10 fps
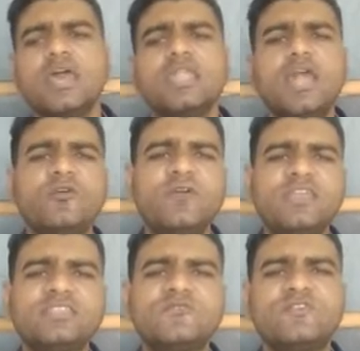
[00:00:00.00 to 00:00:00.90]
Now
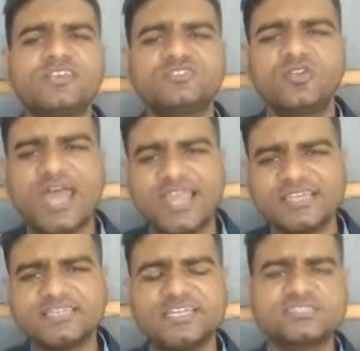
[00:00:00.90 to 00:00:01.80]
when the
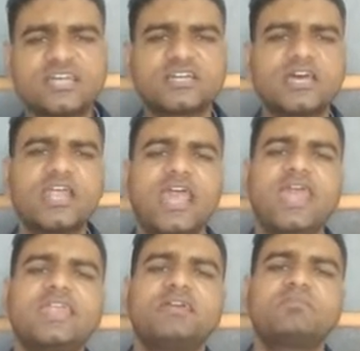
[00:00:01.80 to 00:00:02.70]
vasodilation is occur
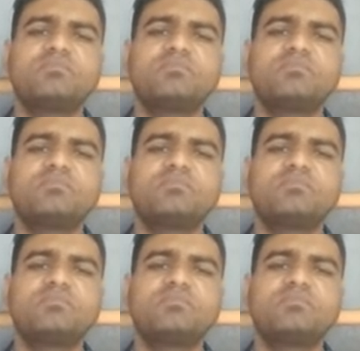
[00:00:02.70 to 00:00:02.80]
and